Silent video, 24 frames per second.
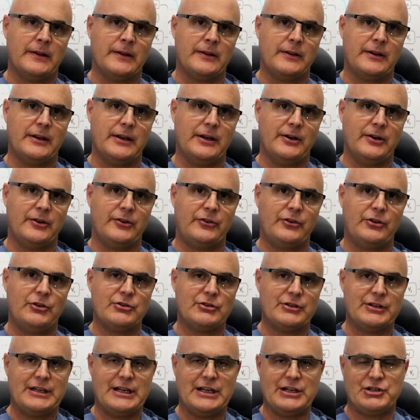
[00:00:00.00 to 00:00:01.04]
There's
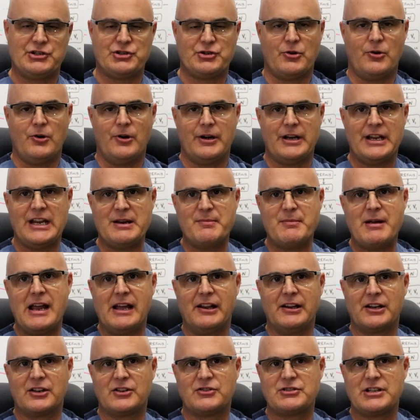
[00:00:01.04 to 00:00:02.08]
usually a short
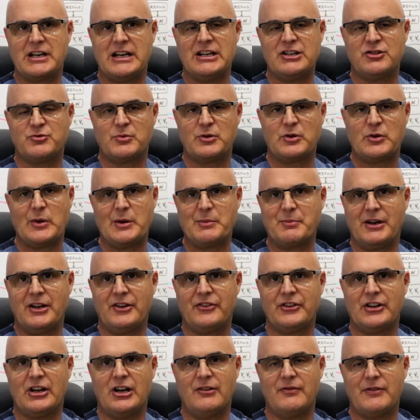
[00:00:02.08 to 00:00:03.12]
email exchange between
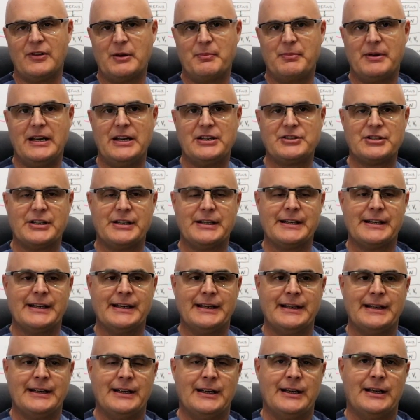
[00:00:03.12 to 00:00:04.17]
myself and the patient
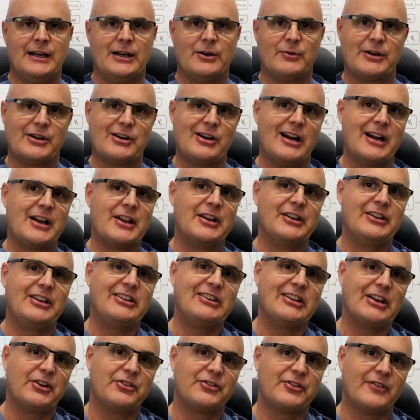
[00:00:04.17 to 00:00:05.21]
regarding the
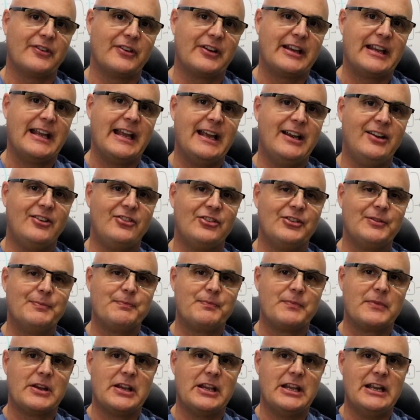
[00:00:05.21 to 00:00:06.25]
details of their case.
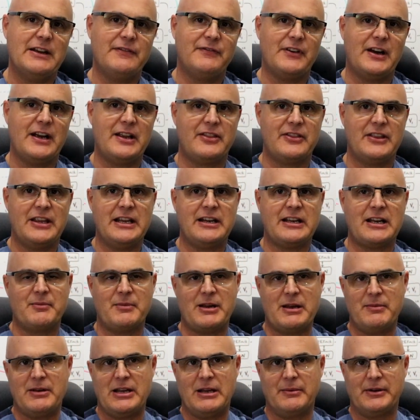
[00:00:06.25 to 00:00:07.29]
If I think I
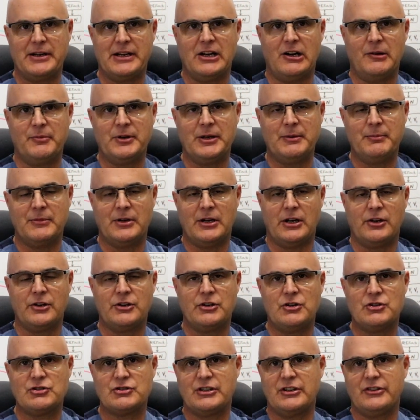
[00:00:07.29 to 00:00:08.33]
may be able to help them, I'll
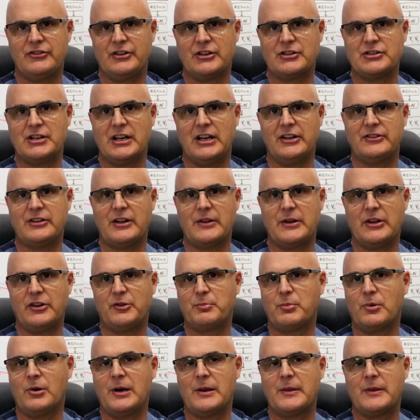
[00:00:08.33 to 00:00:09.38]
usually suggest at this
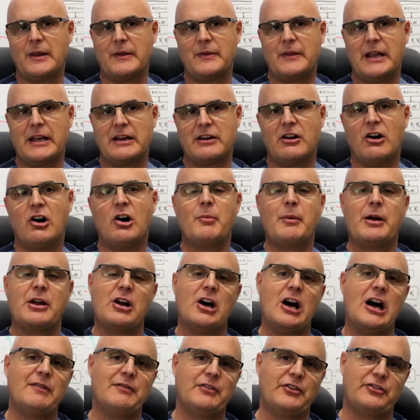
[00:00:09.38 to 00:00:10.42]
point that they call my
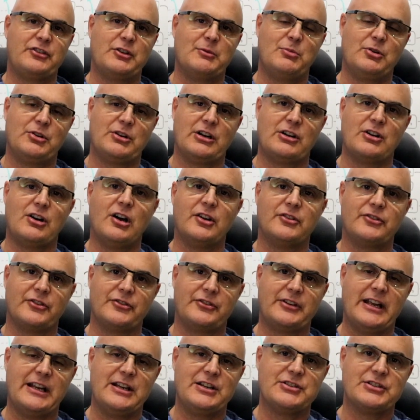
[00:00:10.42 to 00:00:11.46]
office to book a
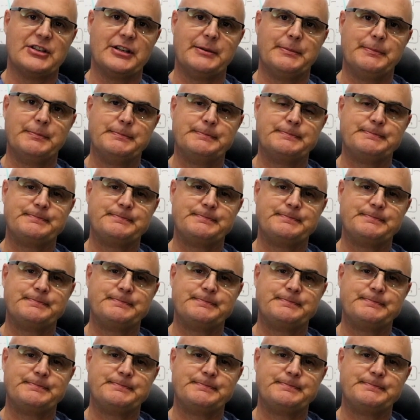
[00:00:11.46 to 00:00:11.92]
consultation.